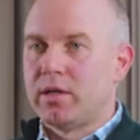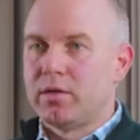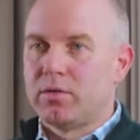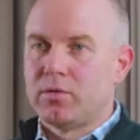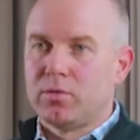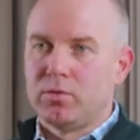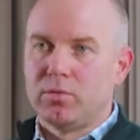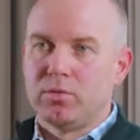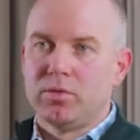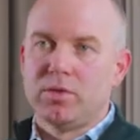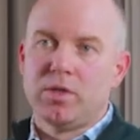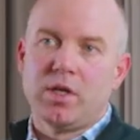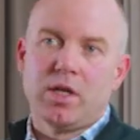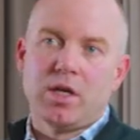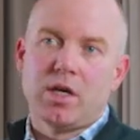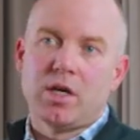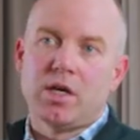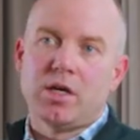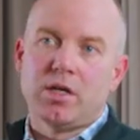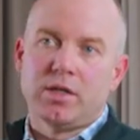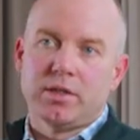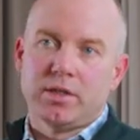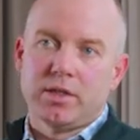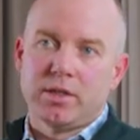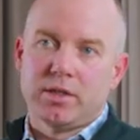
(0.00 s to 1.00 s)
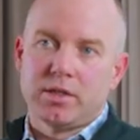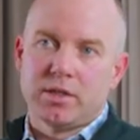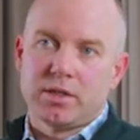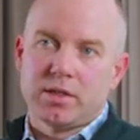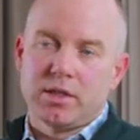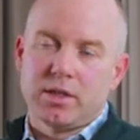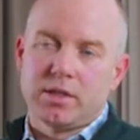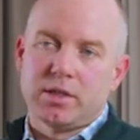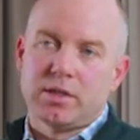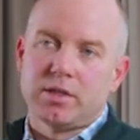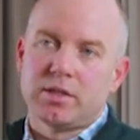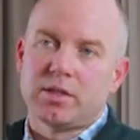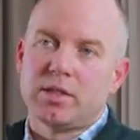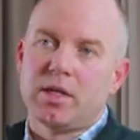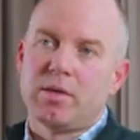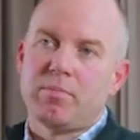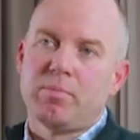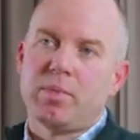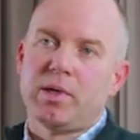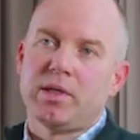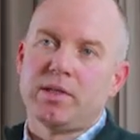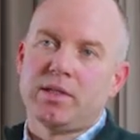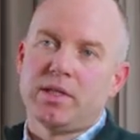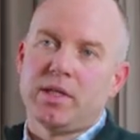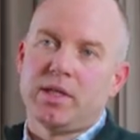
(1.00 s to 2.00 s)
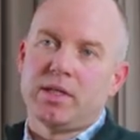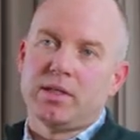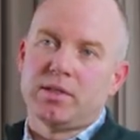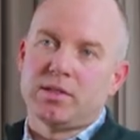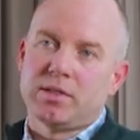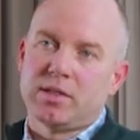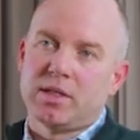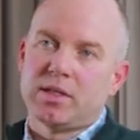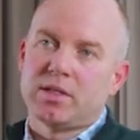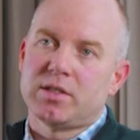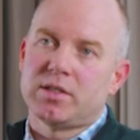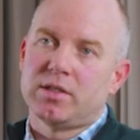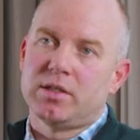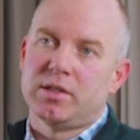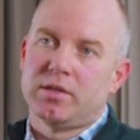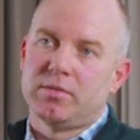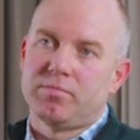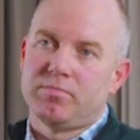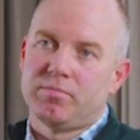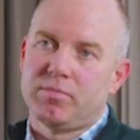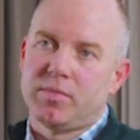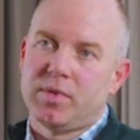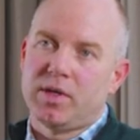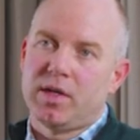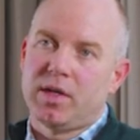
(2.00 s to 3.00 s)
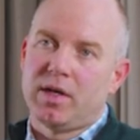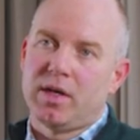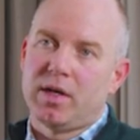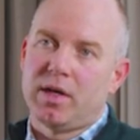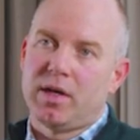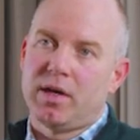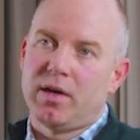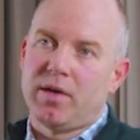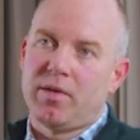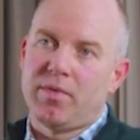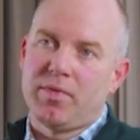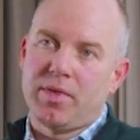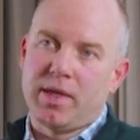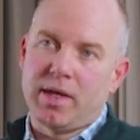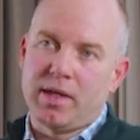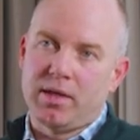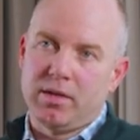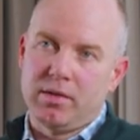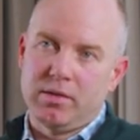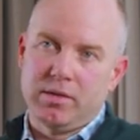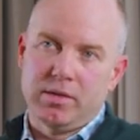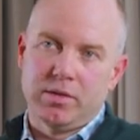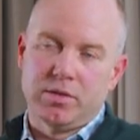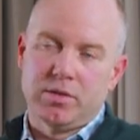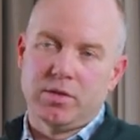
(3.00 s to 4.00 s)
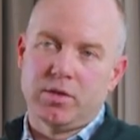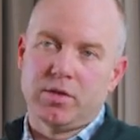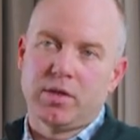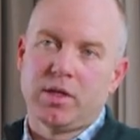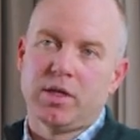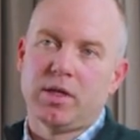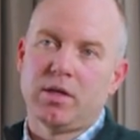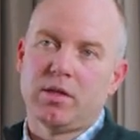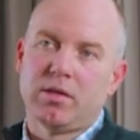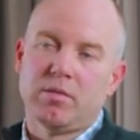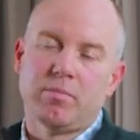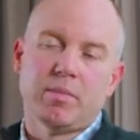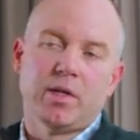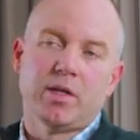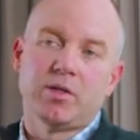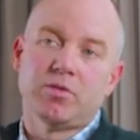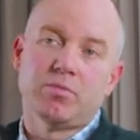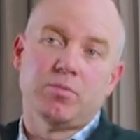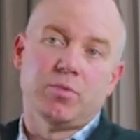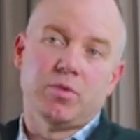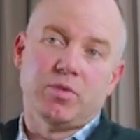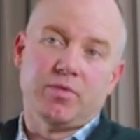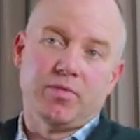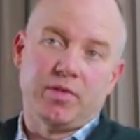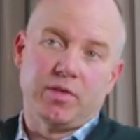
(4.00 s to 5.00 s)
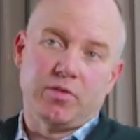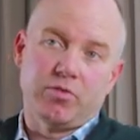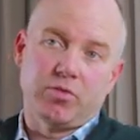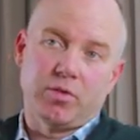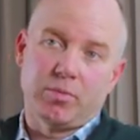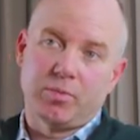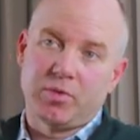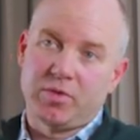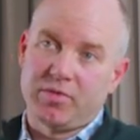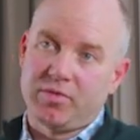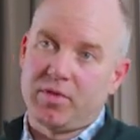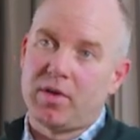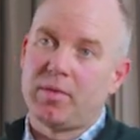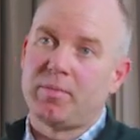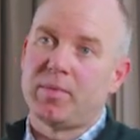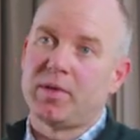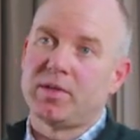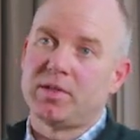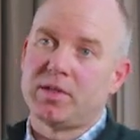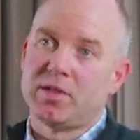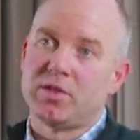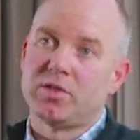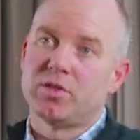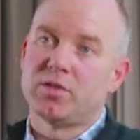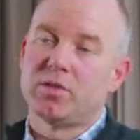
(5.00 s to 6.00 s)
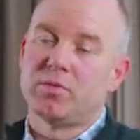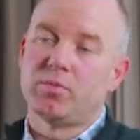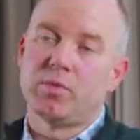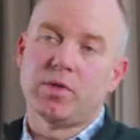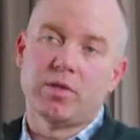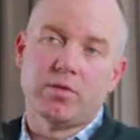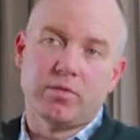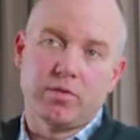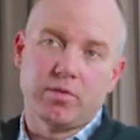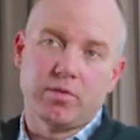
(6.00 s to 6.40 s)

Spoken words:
called the Guardian study. It's led by Dan Sessler, and that is looking at the management of intraoperative hypotension and whether